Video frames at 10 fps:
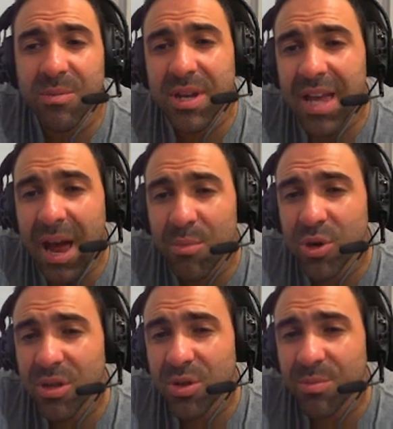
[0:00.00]

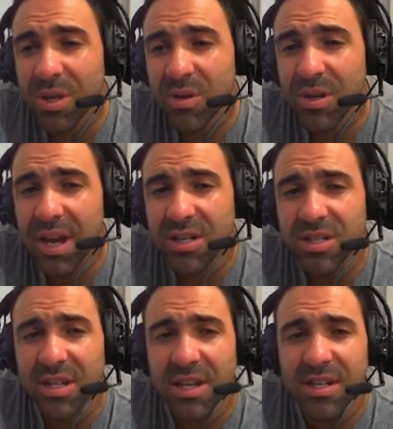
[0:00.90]
Cameron could be good,
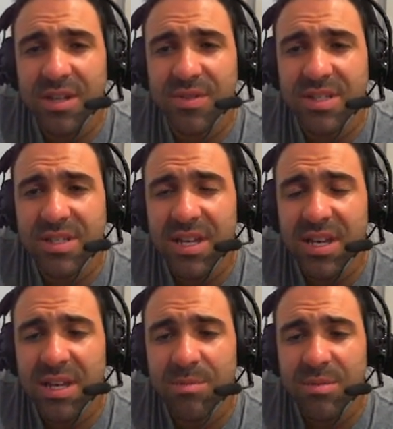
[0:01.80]
actually. I didn't even see
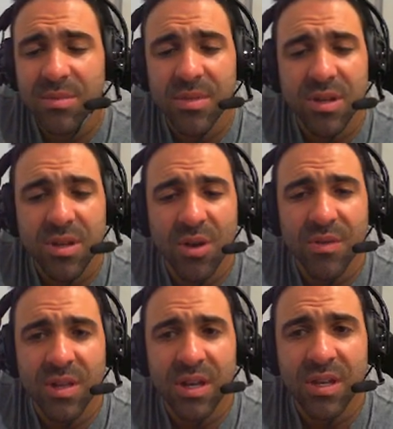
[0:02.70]
him over
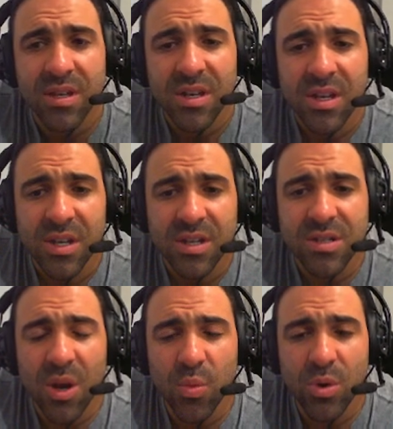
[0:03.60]
there.
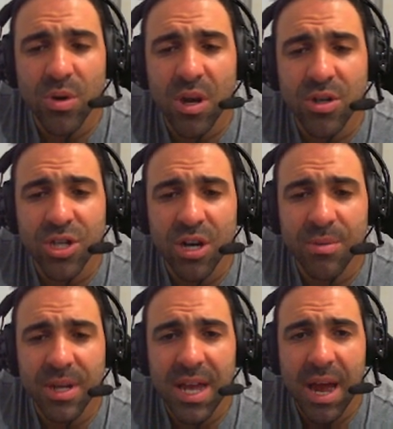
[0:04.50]
So we'll go
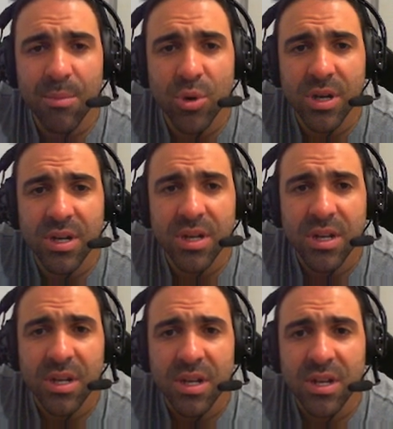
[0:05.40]
Jeremy Cameron.
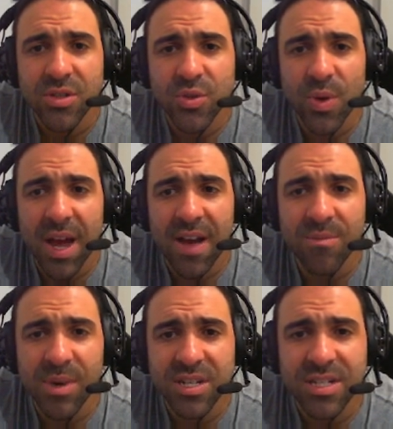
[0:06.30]
Do I have
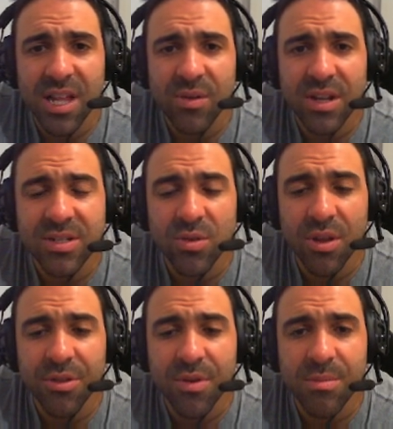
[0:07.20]
much salary? I still
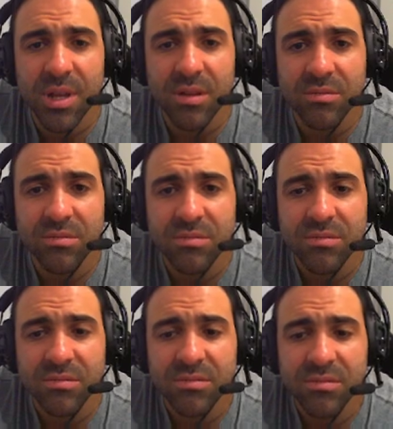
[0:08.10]
got 3 mil.
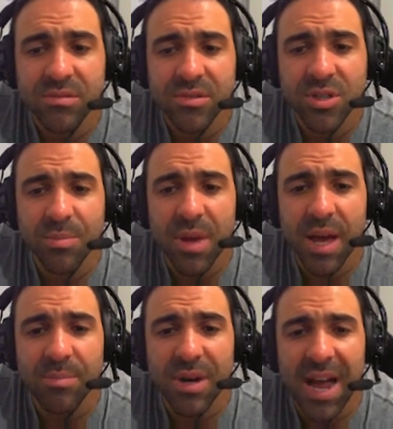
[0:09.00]
It's not
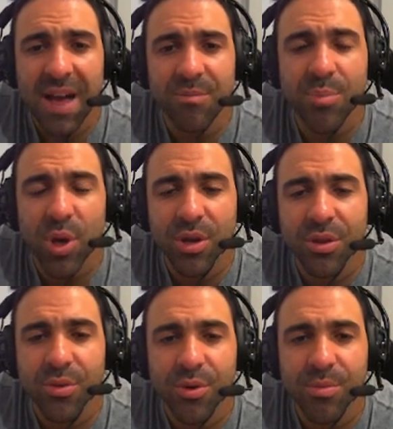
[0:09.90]
bad, but I have burnt
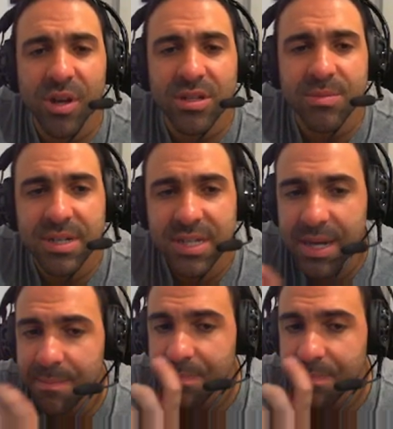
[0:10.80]
through most of my team.